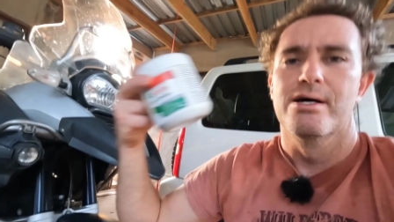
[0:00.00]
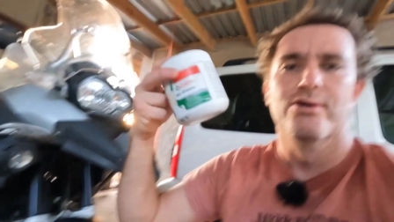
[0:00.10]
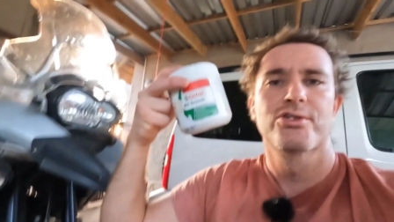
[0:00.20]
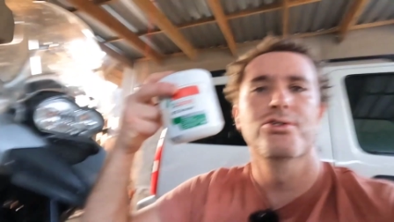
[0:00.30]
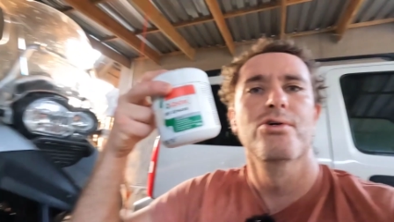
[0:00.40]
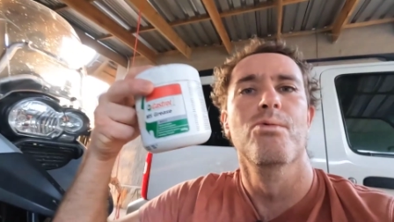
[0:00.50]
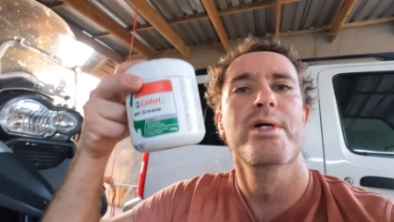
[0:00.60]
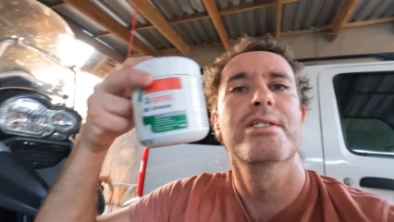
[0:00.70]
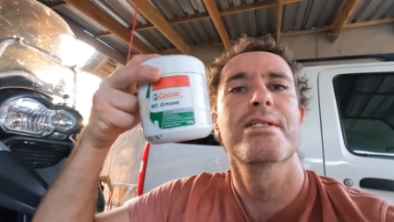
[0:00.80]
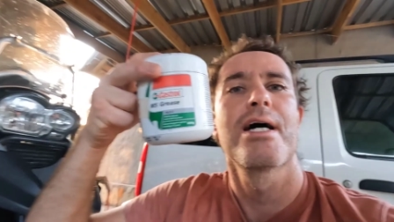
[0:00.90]
Not sure
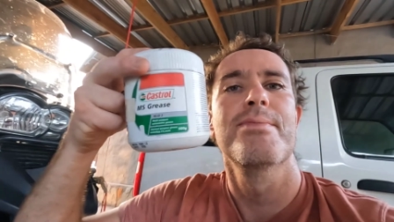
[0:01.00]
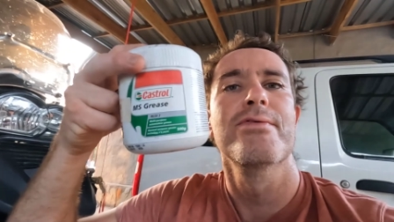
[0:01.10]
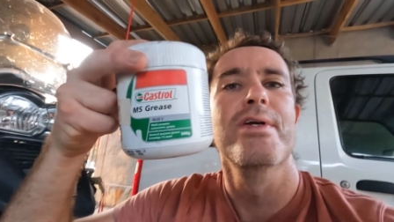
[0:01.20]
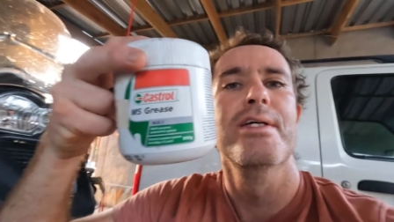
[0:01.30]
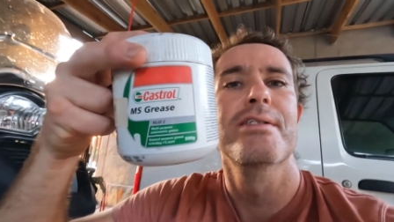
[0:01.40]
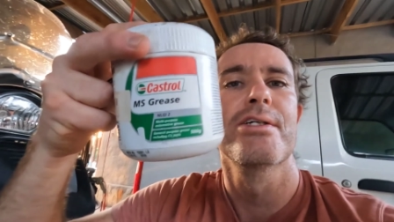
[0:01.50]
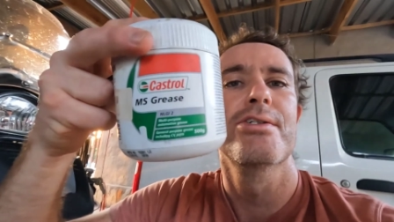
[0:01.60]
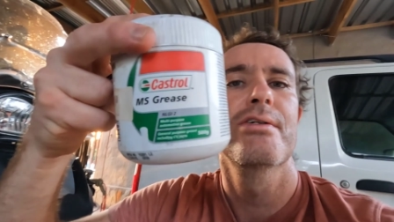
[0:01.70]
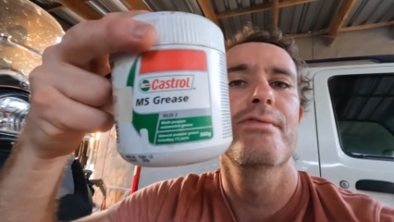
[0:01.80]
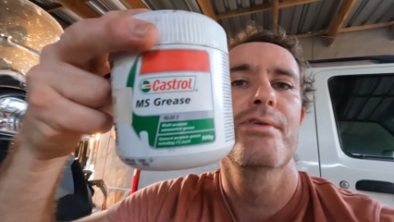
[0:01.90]
which type of grease I
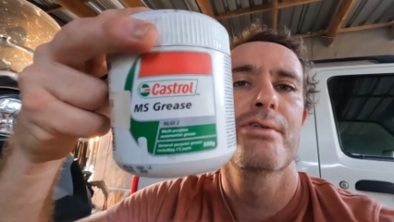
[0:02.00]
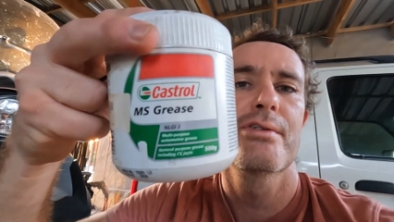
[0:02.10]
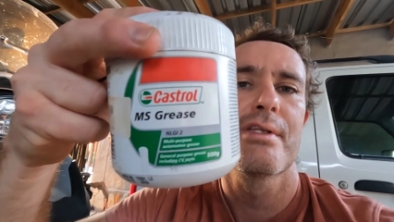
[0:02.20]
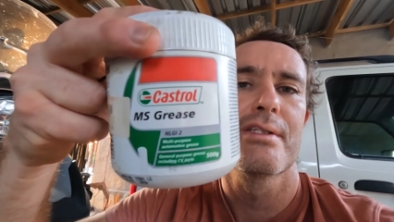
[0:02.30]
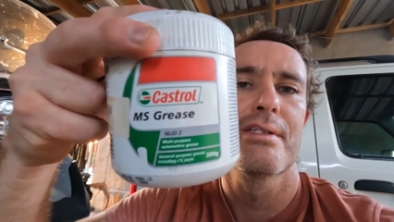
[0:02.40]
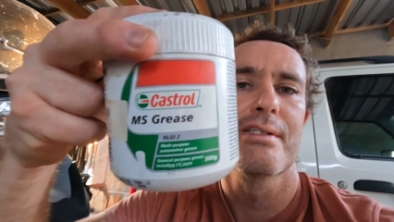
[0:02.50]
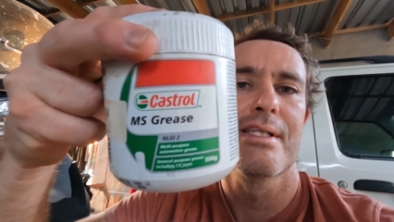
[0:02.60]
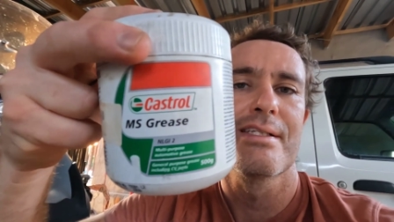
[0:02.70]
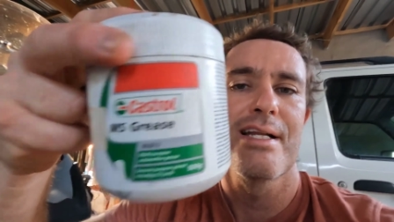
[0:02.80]
should have used. This is this